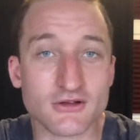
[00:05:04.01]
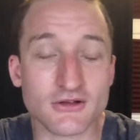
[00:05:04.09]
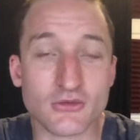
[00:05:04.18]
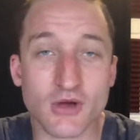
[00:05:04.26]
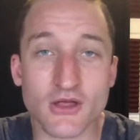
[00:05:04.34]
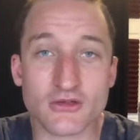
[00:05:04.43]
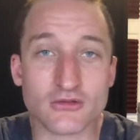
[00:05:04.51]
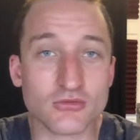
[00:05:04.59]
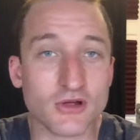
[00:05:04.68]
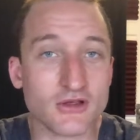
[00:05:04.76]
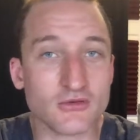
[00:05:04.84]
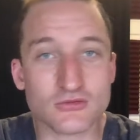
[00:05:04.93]
You,
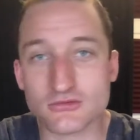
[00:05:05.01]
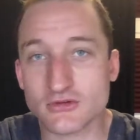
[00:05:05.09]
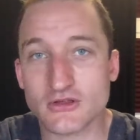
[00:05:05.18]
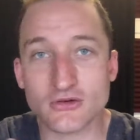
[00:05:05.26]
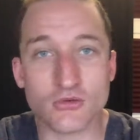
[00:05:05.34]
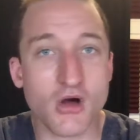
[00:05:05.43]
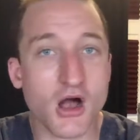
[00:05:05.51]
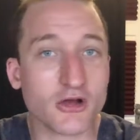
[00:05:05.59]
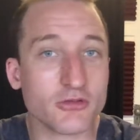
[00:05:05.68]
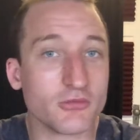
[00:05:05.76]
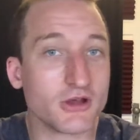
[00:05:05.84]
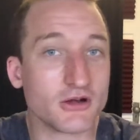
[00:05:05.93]
you, you either walk
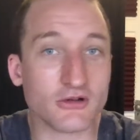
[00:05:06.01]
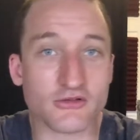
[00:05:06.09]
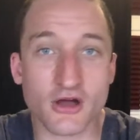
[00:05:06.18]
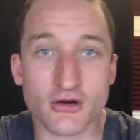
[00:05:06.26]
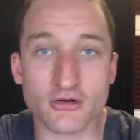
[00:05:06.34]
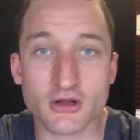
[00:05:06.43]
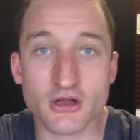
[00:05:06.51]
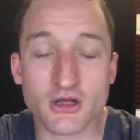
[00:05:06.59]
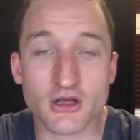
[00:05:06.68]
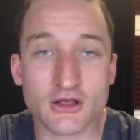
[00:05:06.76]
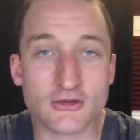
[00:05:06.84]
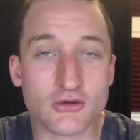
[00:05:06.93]
with me or you don't.
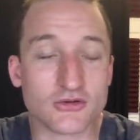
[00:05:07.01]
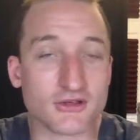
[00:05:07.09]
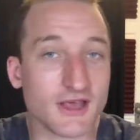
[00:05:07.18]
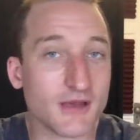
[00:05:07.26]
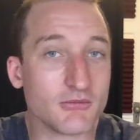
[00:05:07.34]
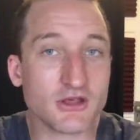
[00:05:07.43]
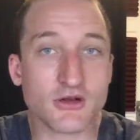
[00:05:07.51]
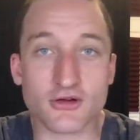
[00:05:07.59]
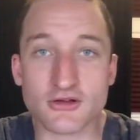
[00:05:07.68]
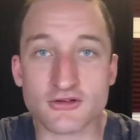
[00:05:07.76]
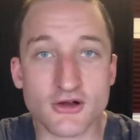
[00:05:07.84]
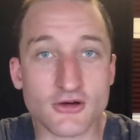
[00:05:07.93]
You either get me or
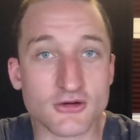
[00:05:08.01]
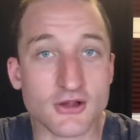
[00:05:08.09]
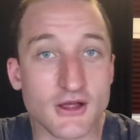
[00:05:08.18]
you don't.